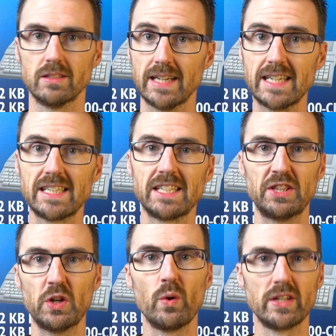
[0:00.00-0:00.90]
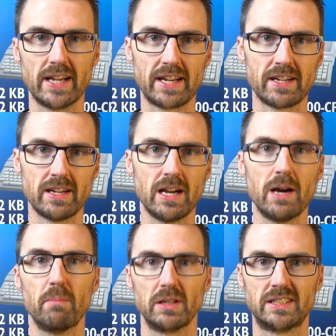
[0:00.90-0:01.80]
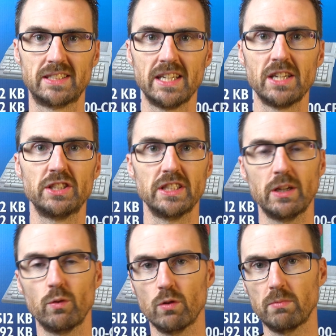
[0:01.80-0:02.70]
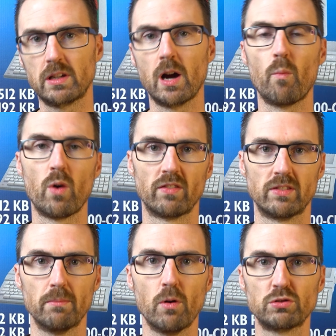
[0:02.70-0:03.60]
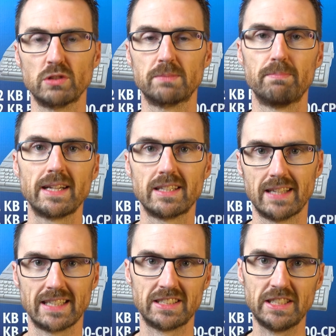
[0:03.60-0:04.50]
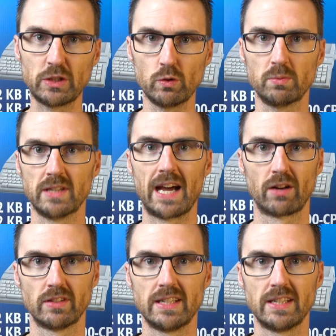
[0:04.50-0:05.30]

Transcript: They didn't know it yet, but Synergy would become one of the most respected ST groups out of the